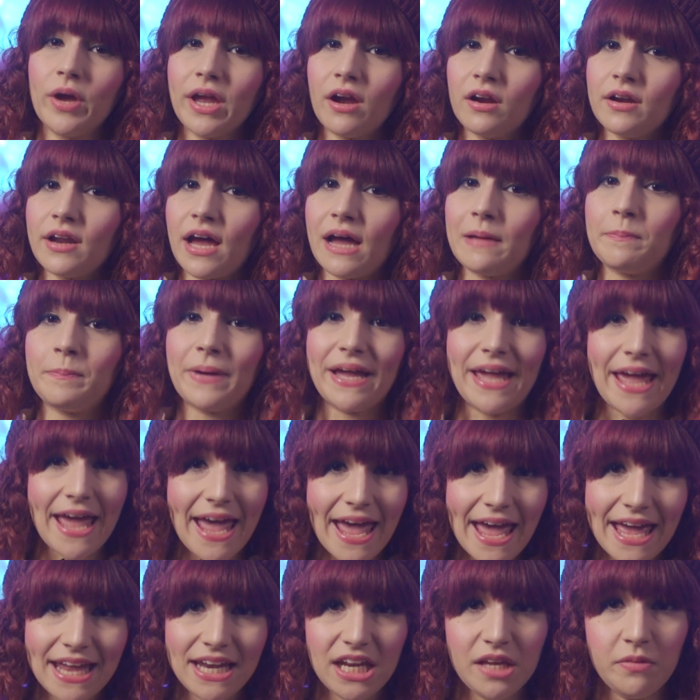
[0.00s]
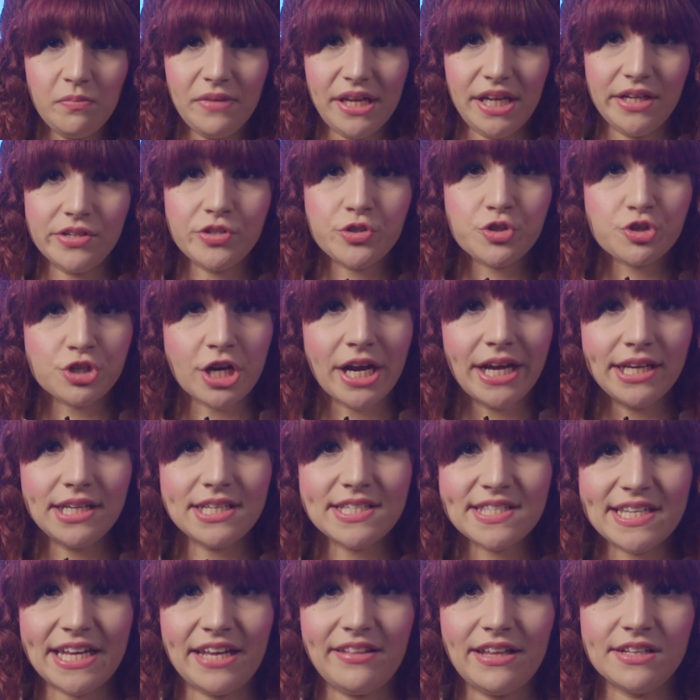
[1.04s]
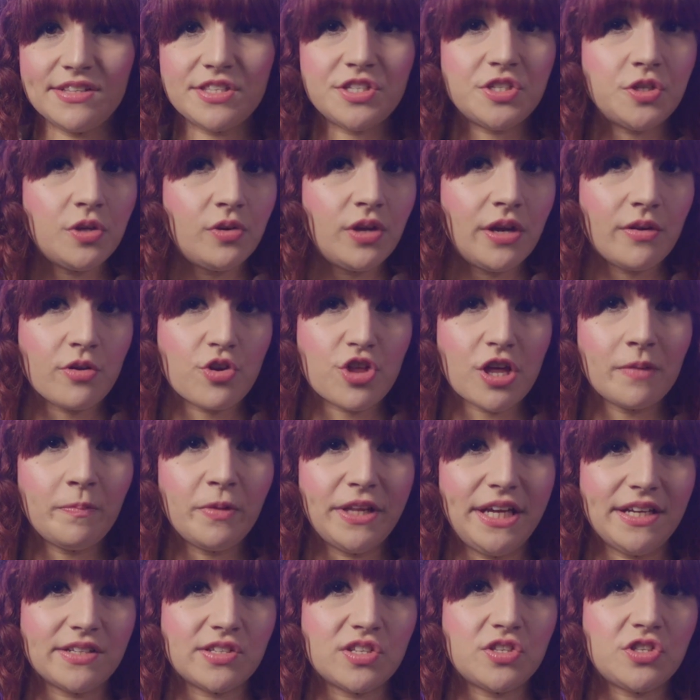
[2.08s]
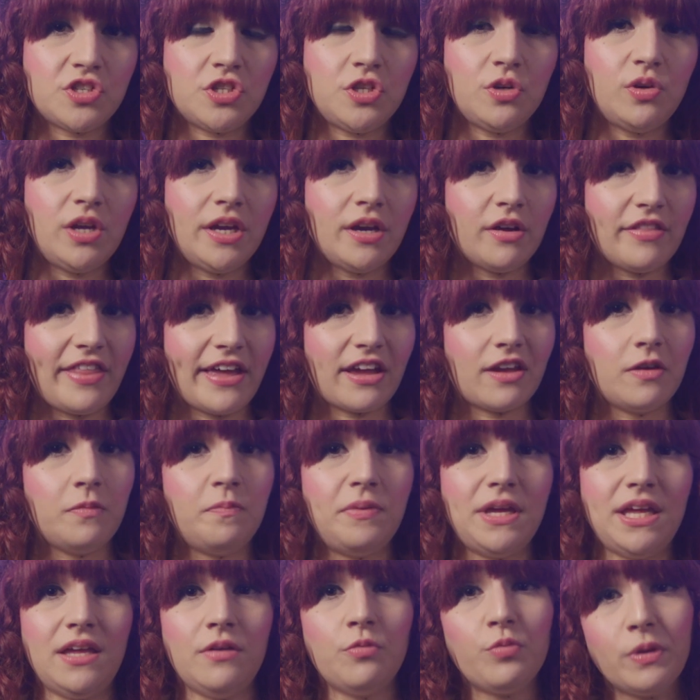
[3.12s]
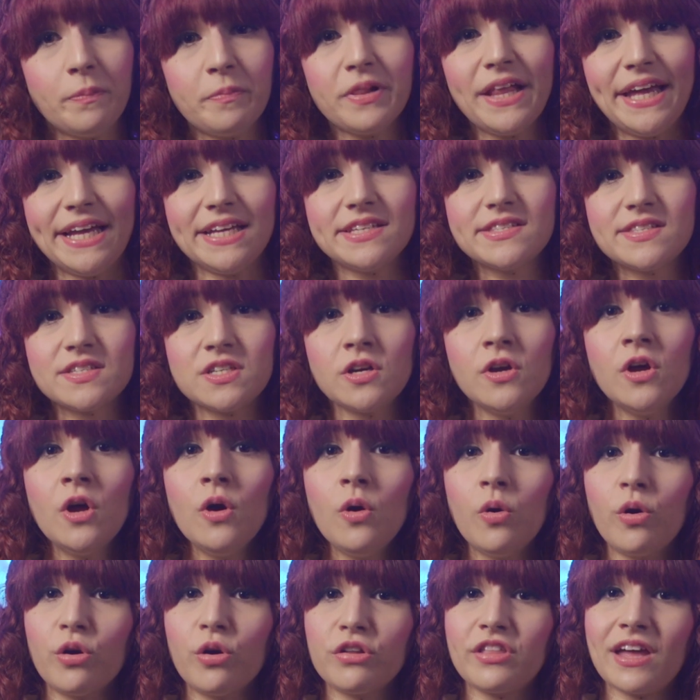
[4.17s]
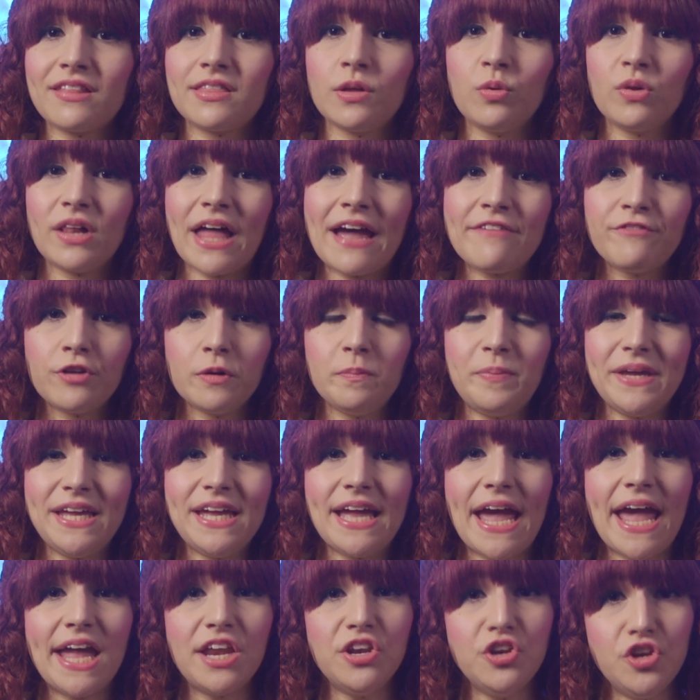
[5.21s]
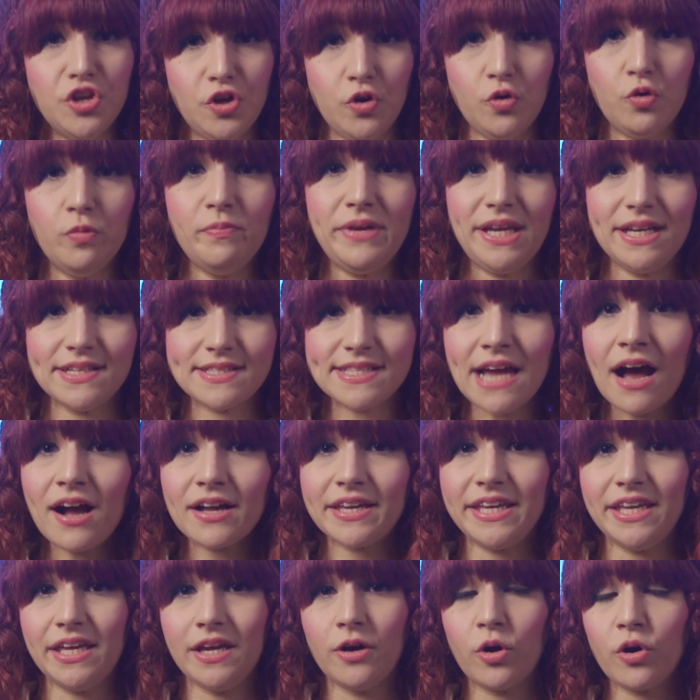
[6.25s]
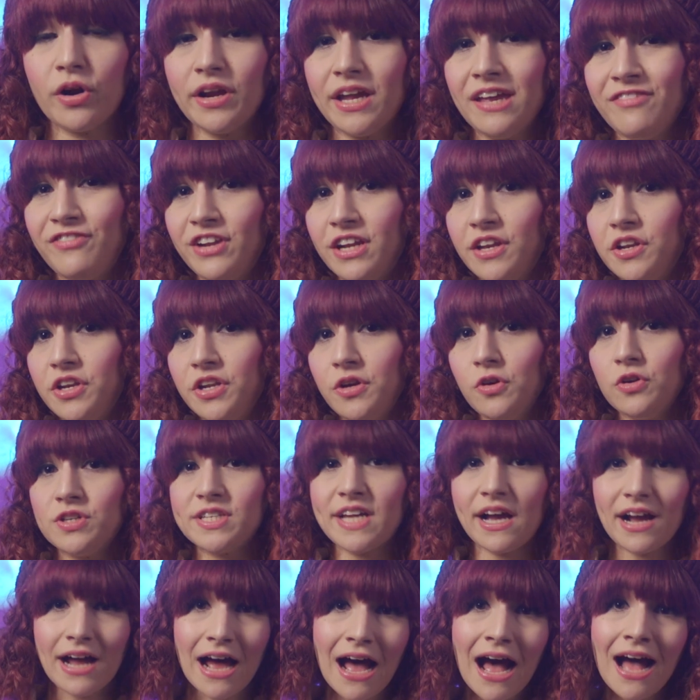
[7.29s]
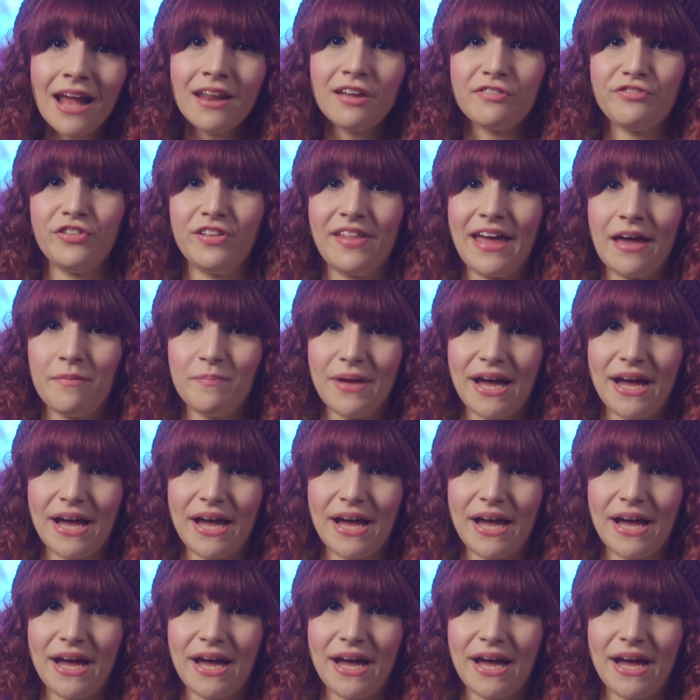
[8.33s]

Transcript: We are not by any means trying to say that Studio Ghibli is a studio that could be replaced, or that there will ever be a new Miyazaki, or even a new Takahata for that